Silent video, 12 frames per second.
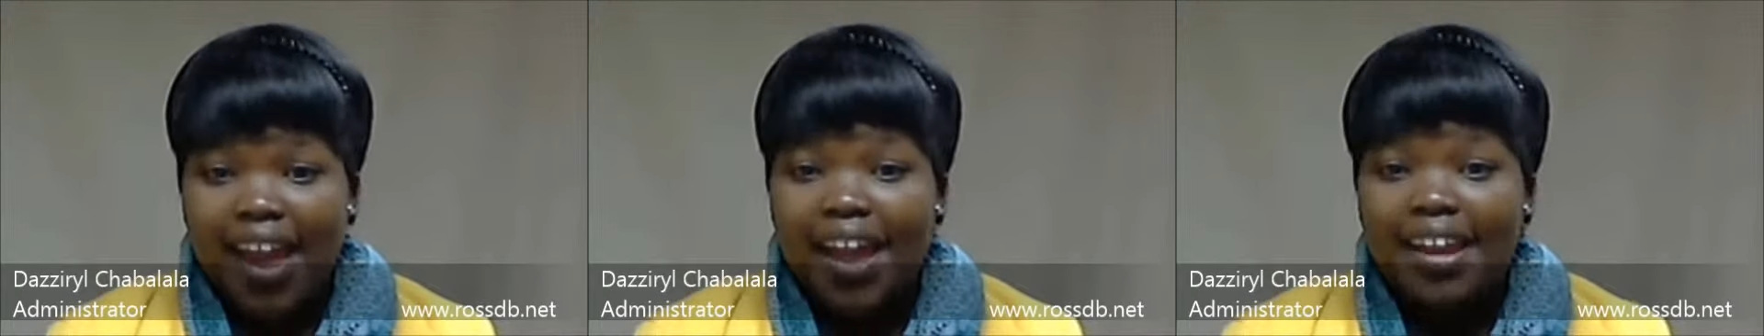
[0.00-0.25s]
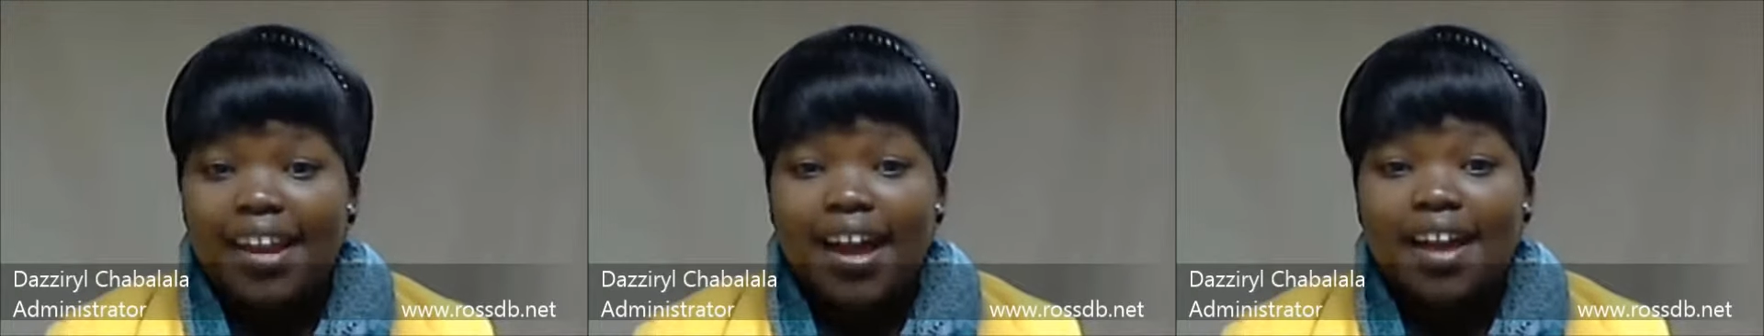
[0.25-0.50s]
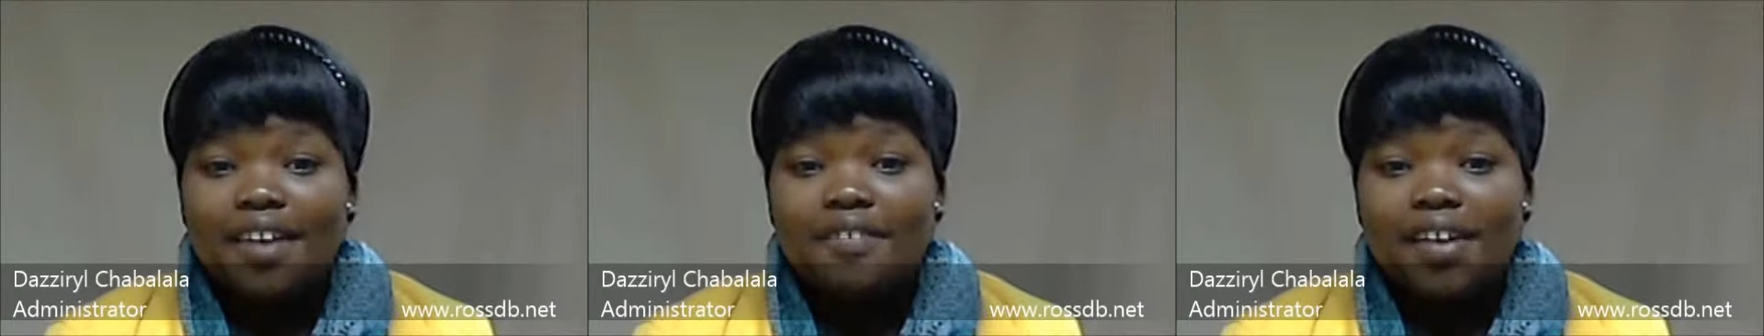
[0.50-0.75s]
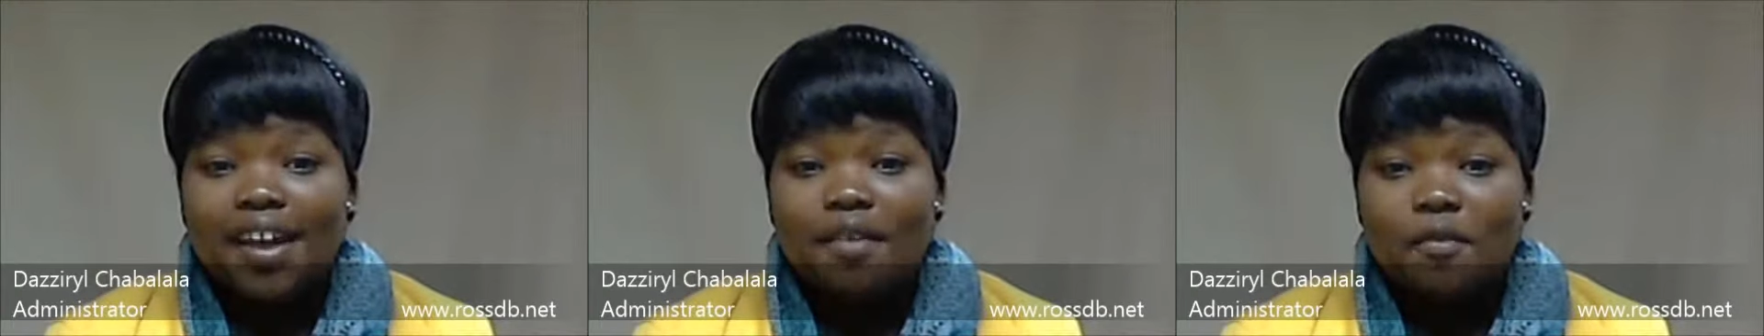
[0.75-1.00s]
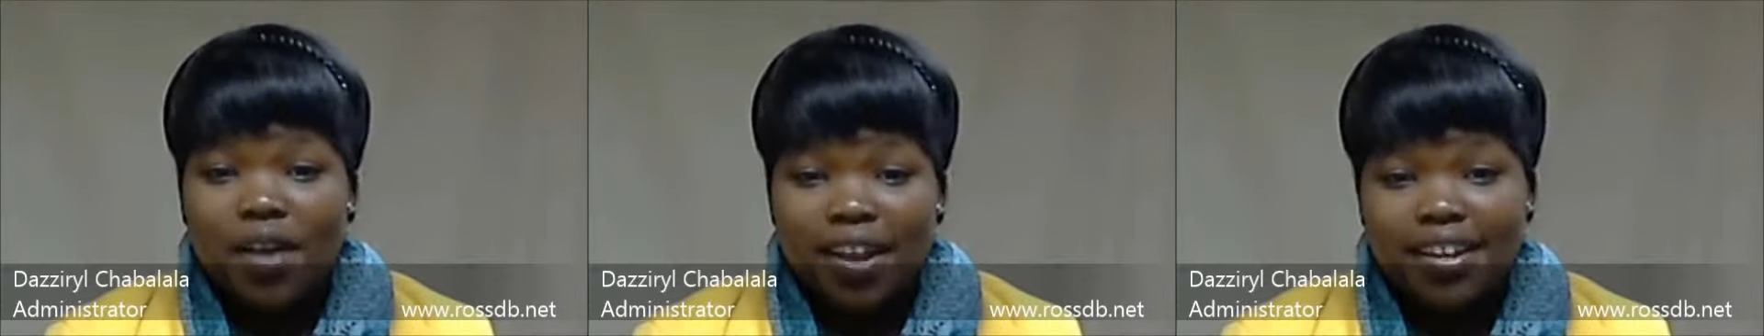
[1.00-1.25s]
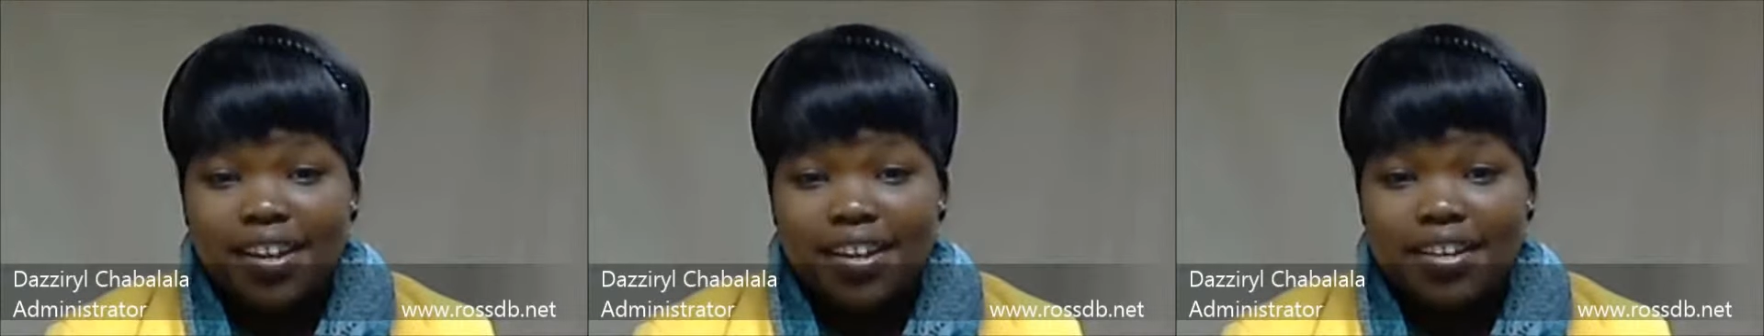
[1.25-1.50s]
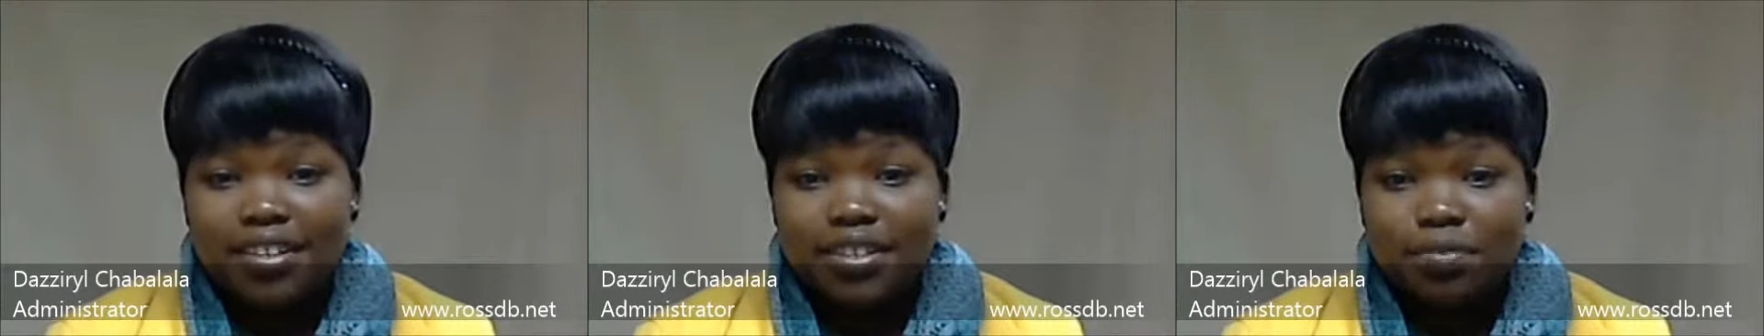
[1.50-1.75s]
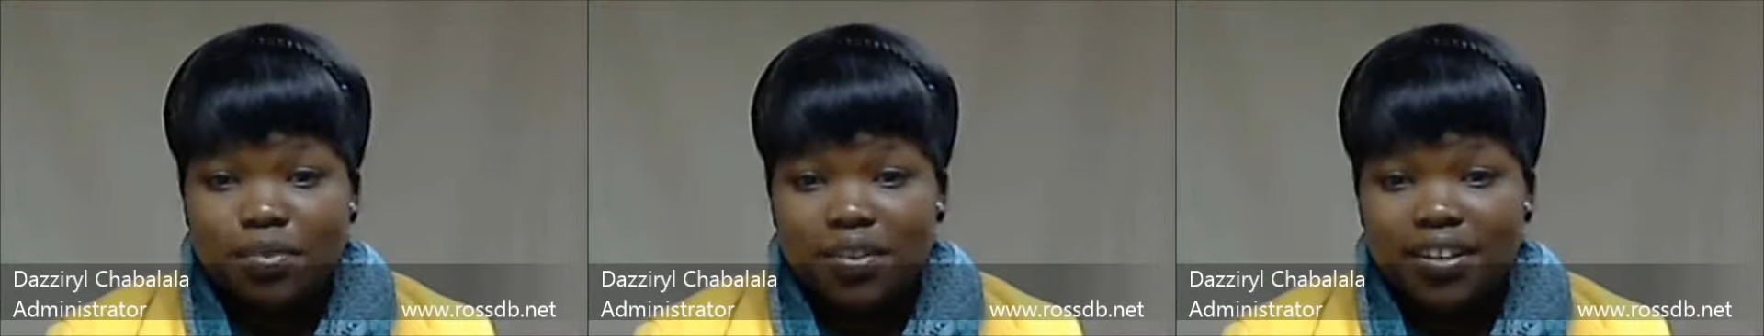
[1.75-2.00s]
and I have a 1 year
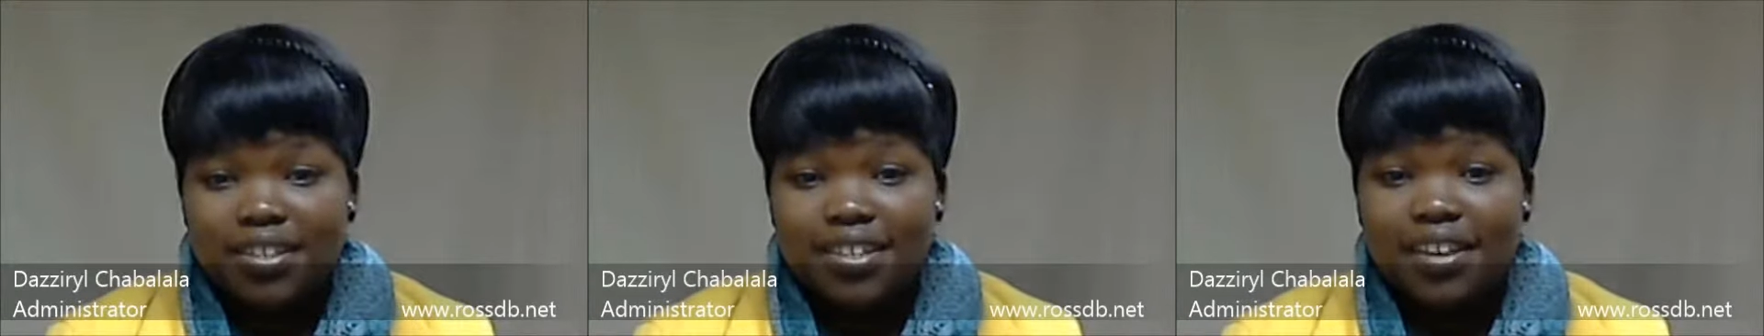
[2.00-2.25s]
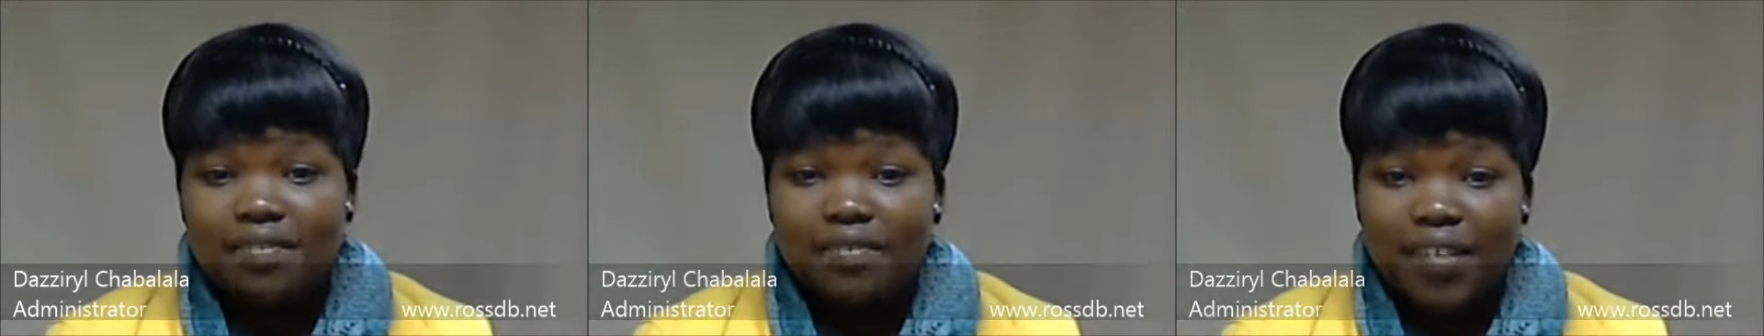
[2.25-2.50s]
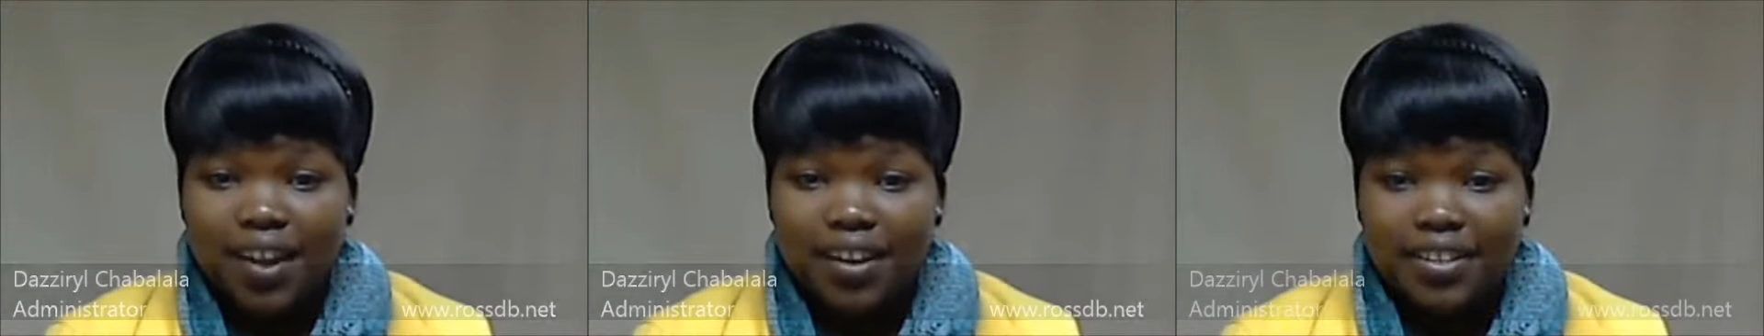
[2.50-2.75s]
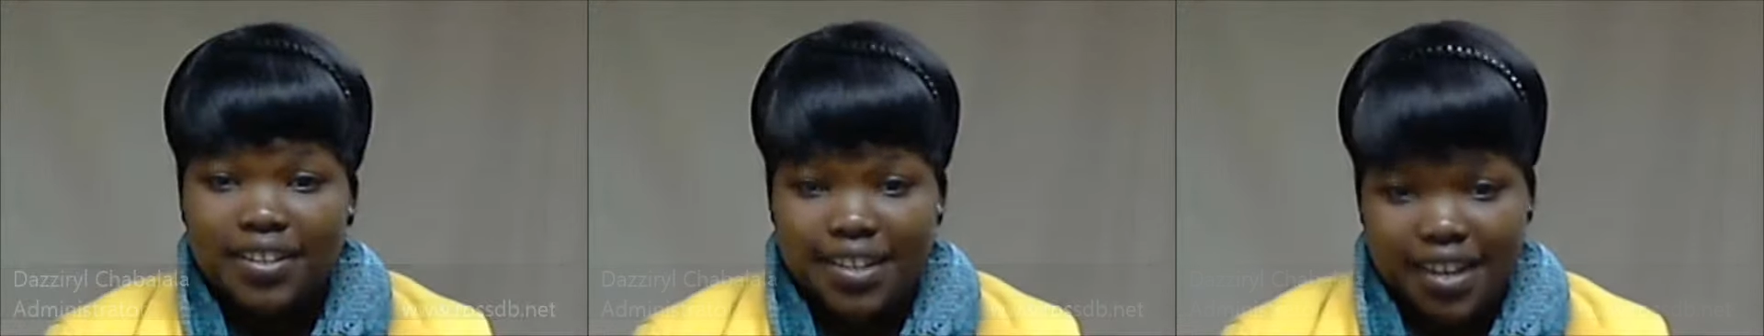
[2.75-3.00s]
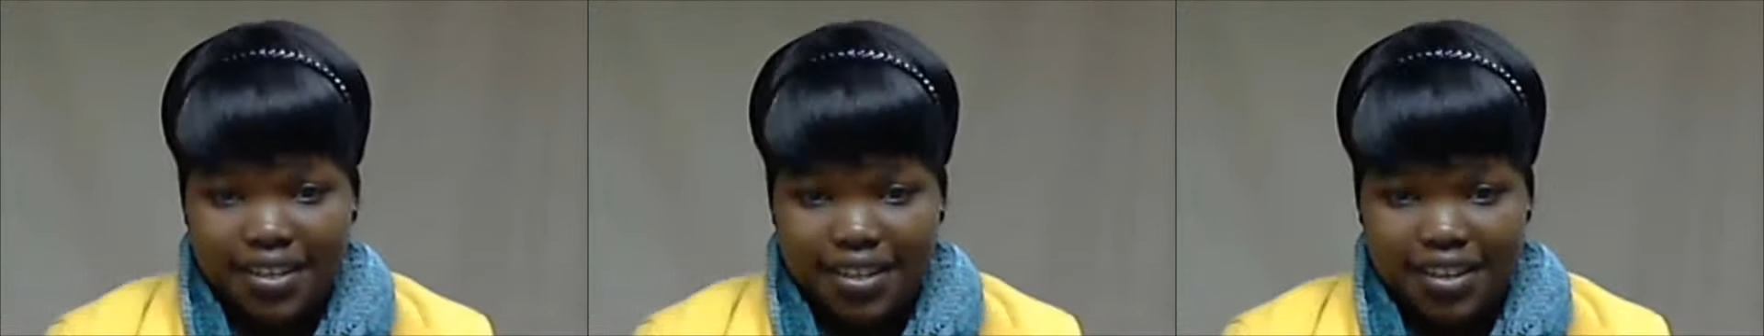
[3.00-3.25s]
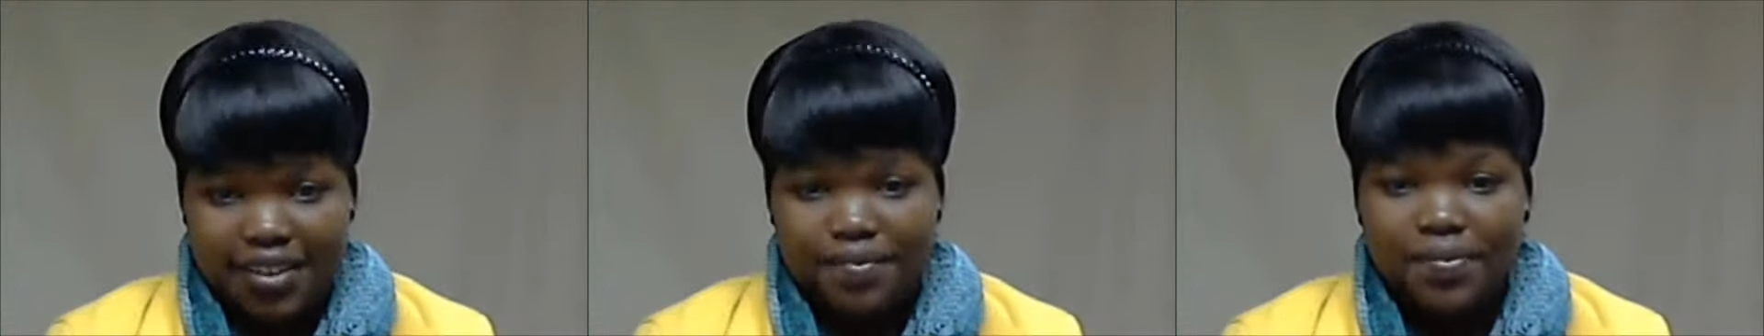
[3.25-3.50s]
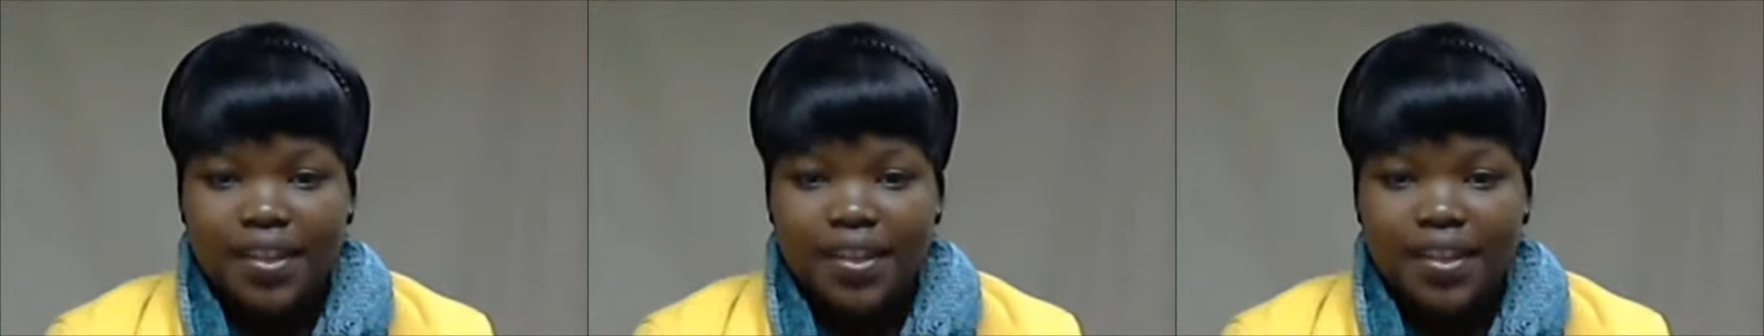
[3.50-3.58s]
experience in finance sector.